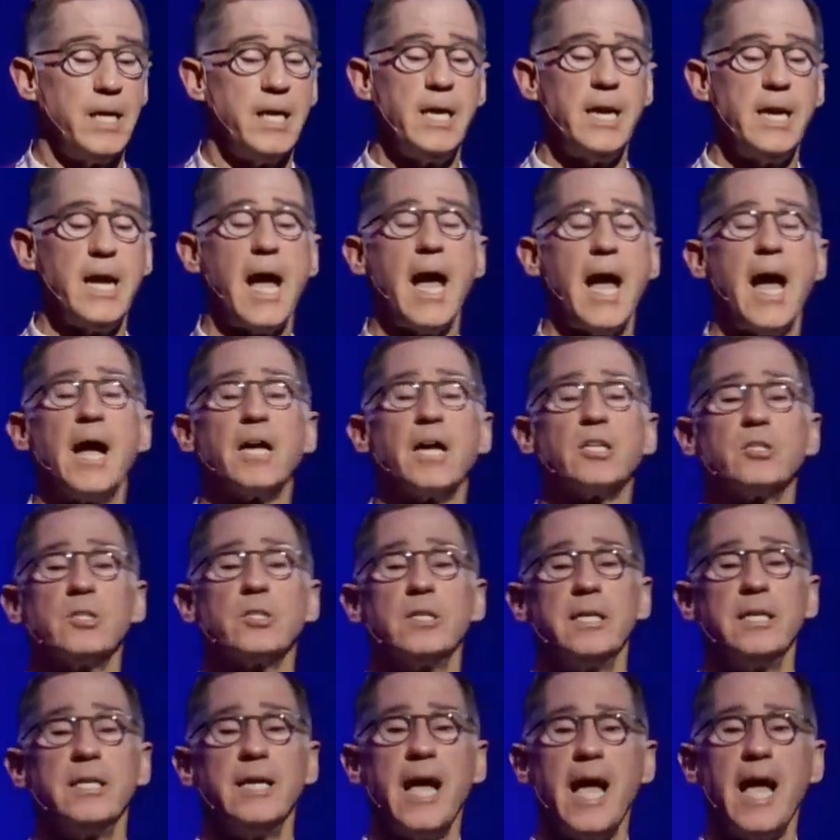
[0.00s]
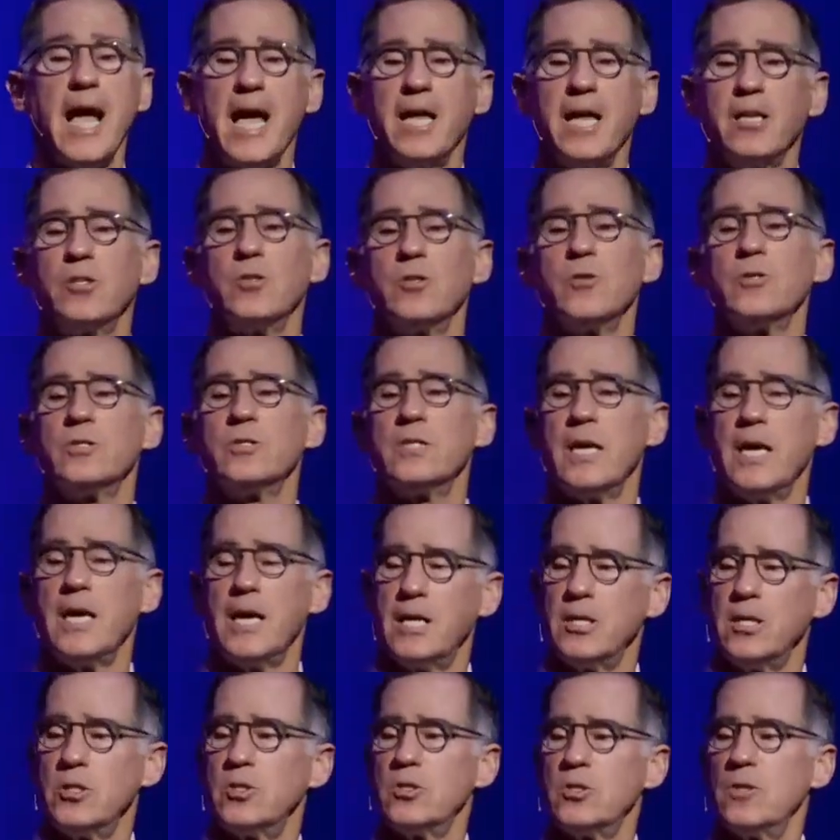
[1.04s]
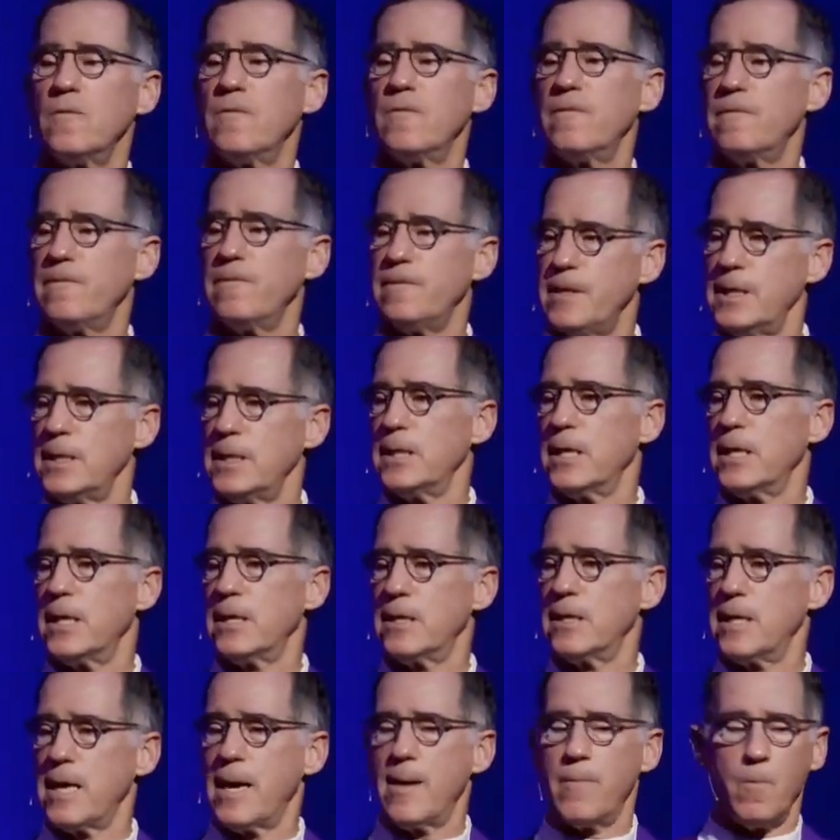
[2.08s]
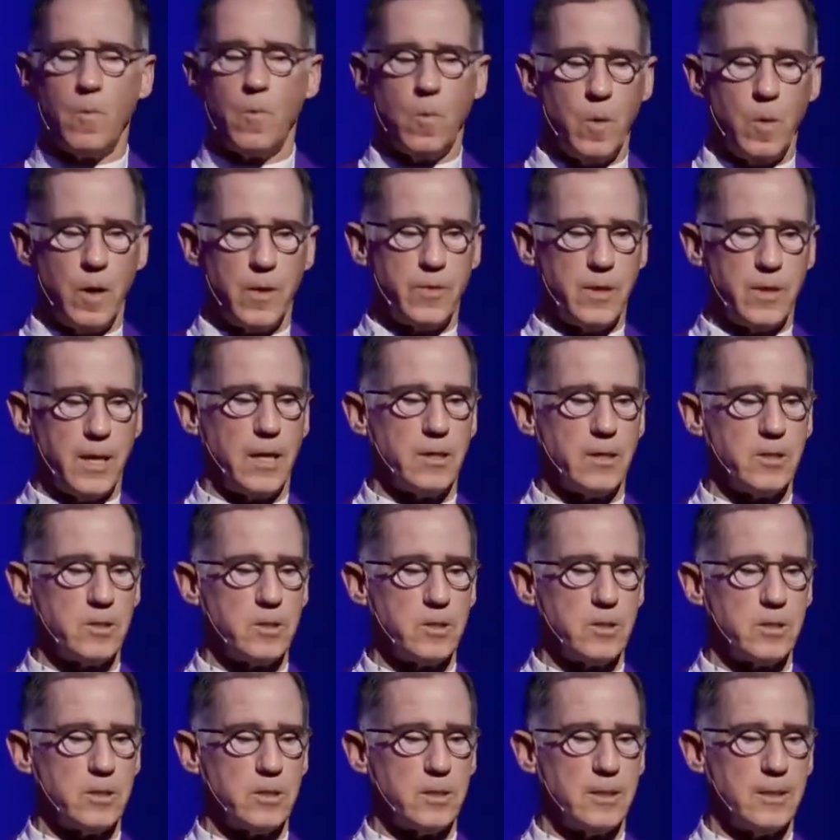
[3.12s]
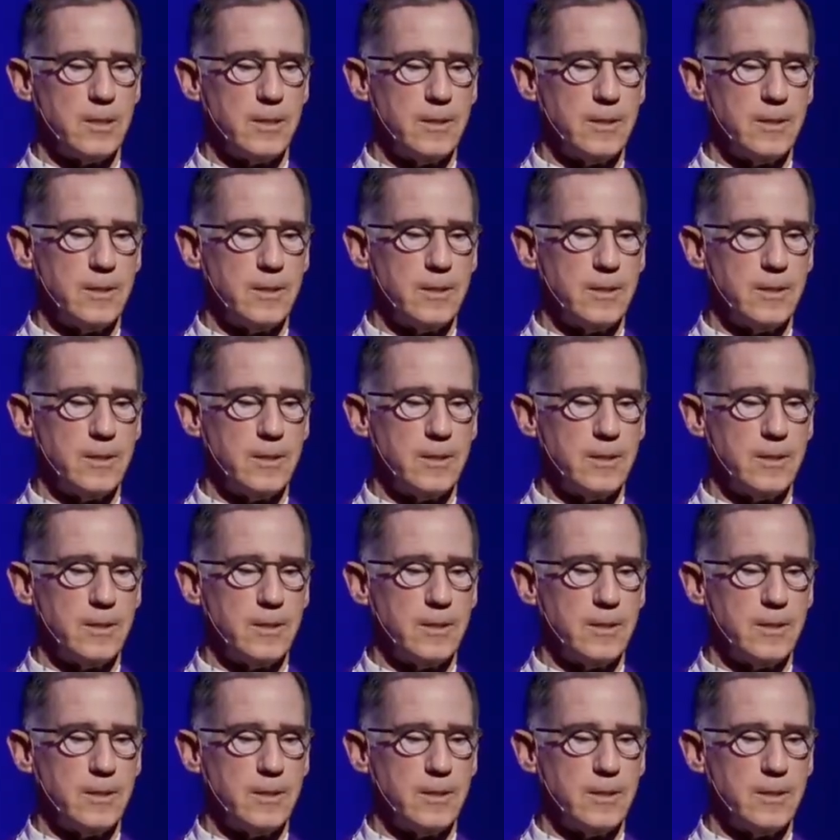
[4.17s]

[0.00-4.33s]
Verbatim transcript: he actually enters into feeling them with us.